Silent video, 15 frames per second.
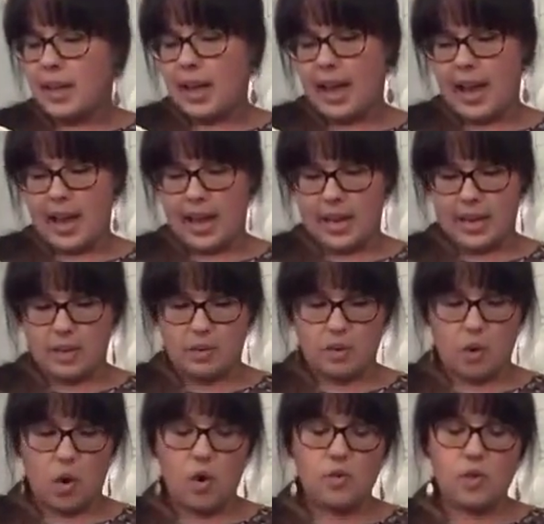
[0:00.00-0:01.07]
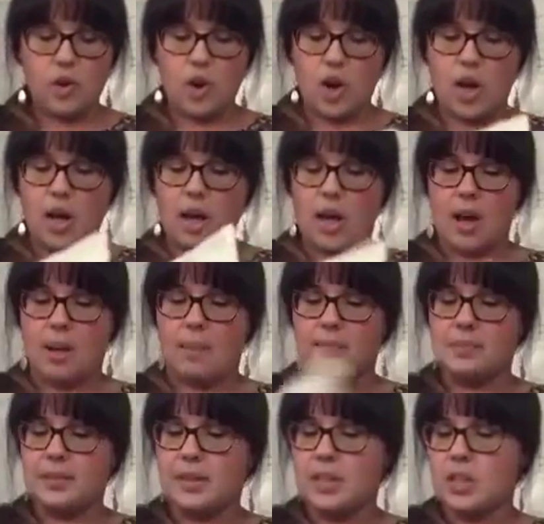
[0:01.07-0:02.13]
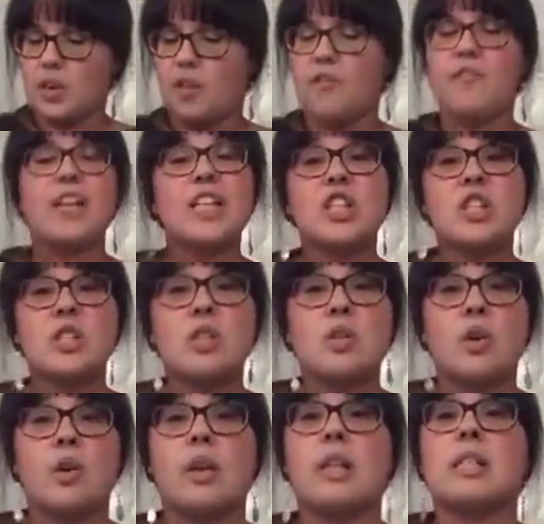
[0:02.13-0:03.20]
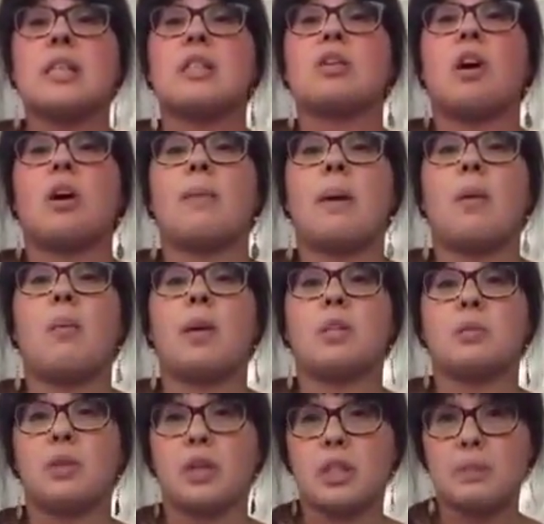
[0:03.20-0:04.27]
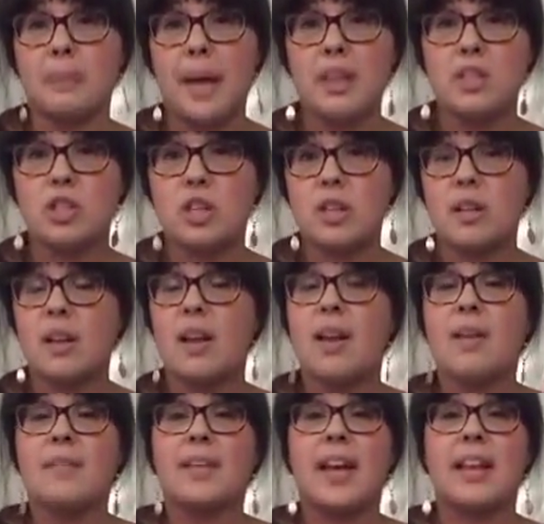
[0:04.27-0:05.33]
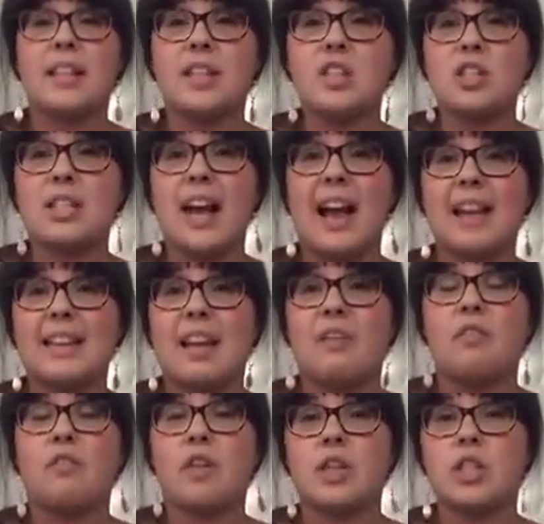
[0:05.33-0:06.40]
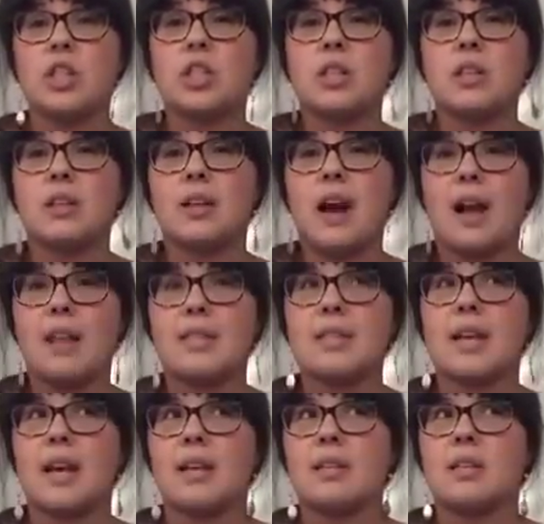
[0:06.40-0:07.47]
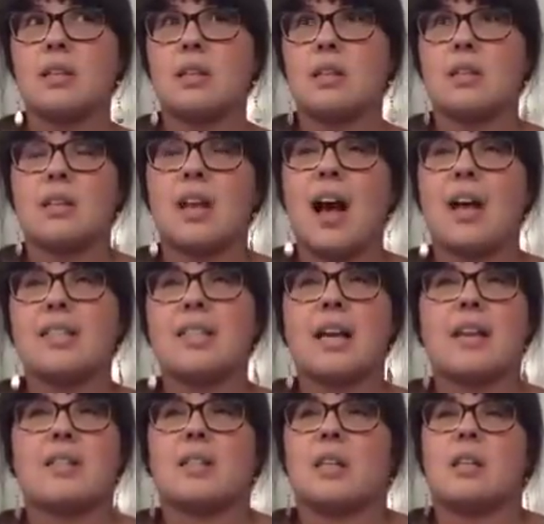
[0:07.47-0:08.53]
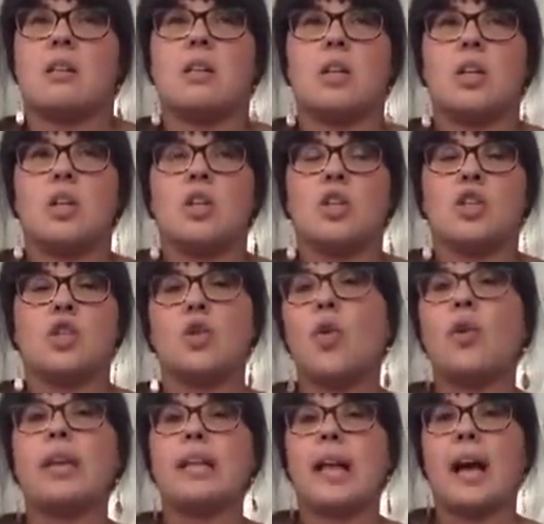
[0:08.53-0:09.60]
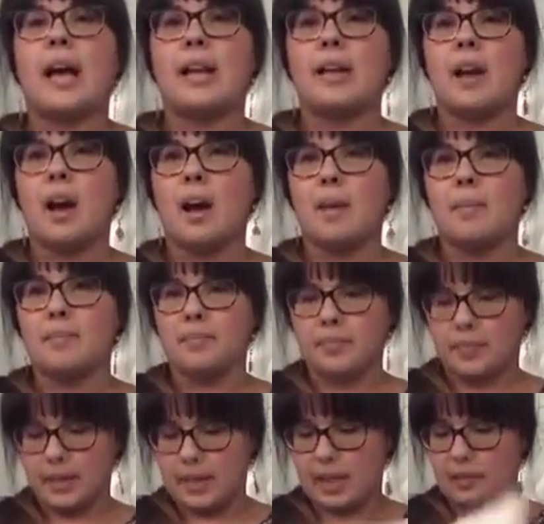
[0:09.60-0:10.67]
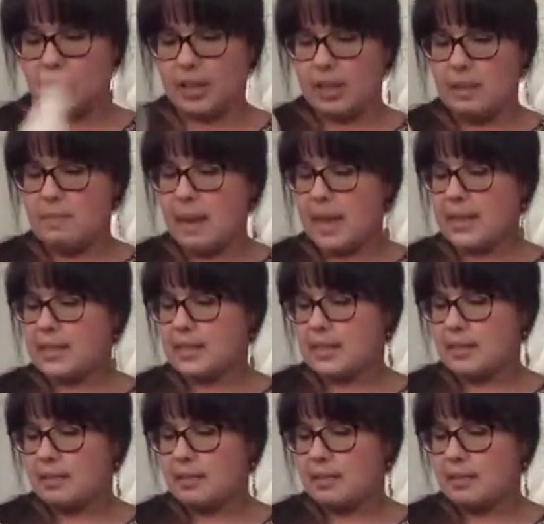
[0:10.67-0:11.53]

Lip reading: And overall, these are fiction stories that talk about westward expansion, and they just add that rich context and storyline that really makes